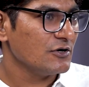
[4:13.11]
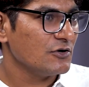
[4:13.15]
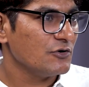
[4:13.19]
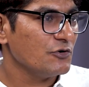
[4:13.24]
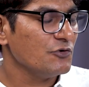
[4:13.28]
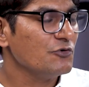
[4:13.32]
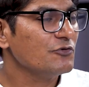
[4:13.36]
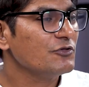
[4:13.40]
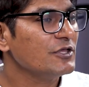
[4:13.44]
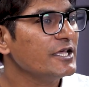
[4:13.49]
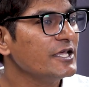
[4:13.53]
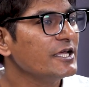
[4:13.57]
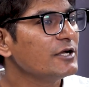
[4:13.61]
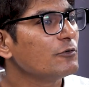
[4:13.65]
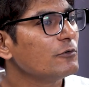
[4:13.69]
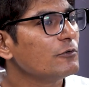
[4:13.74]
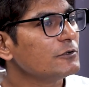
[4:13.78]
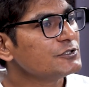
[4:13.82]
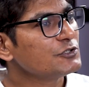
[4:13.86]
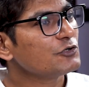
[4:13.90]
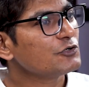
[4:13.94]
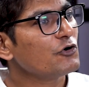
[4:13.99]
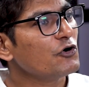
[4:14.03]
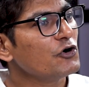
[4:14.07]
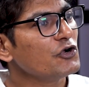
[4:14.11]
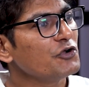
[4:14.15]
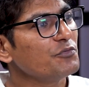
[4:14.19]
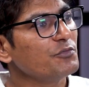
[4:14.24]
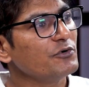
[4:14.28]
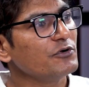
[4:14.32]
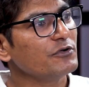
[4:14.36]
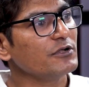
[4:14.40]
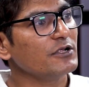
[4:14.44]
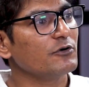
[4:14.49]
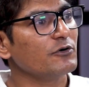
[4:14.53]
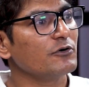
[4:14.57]
Do you think it also
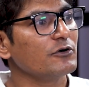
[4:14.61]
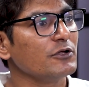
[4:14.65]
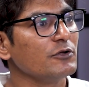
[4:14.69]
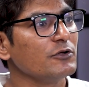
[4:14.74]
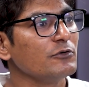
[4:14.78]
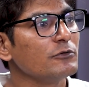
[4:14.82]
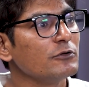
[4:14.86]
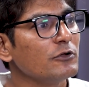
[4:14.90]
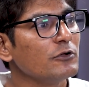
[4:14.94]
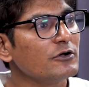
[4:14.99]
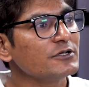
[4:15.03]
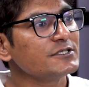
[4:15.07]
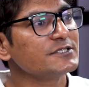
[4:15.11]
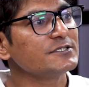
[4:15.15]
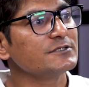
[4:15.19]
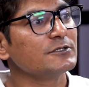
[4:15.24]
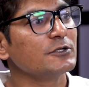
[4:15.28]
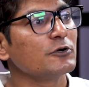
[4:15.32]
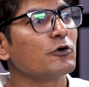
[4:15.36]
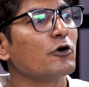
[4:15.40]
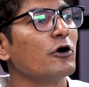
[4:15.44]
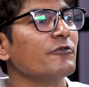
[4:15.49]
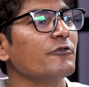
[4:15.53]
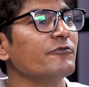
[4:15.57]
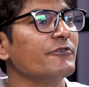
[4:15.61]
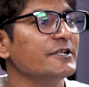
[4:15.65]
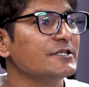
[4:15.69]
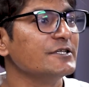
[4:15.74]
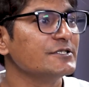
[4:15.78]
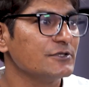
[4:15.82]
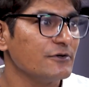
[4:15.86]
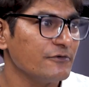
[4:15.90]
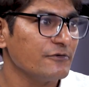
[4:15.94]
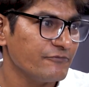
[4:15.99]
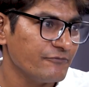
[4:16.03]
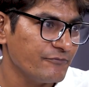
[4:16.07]
contributed, or you lost the
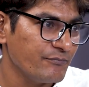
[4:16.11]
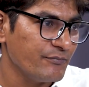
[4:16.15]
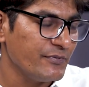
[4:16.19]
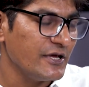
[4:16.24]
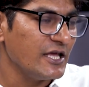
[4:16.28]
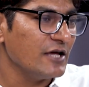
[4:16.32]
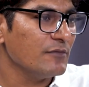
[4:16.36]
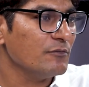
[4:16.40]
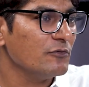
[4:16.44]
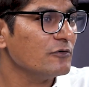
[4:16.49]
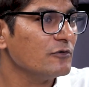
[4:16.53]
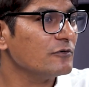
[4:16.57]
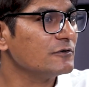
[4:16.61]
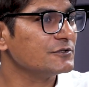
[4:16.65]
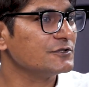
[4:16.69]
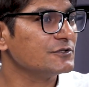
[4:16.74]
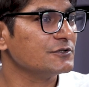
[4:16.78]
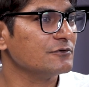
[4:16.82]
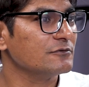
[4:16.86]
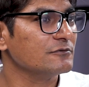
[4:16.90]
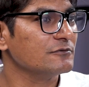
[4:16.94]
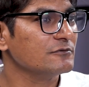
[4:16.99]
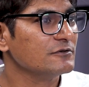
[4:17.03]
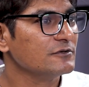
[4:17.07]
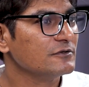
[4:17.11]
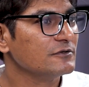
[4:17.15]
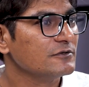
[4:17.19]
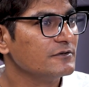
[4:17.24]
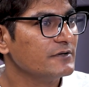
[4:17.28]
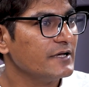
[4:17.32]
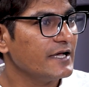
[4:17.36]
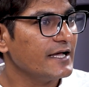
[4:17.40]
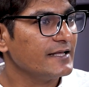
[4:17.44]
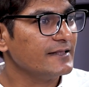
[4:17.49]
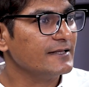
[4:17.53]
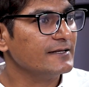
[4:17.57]
confidence of PMO also
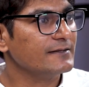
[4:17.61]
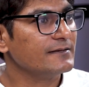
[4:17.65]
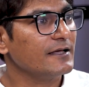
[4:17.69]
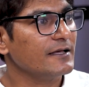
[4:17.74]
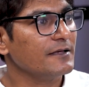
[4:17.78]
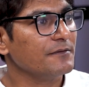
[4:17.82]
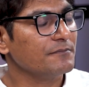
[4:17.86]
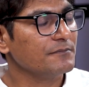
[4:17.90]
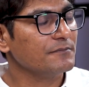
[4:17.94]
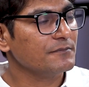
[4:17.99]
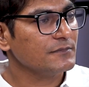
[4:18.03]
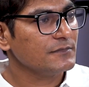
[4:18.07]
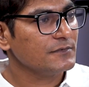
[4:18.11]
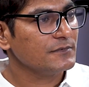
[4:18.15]
at the time?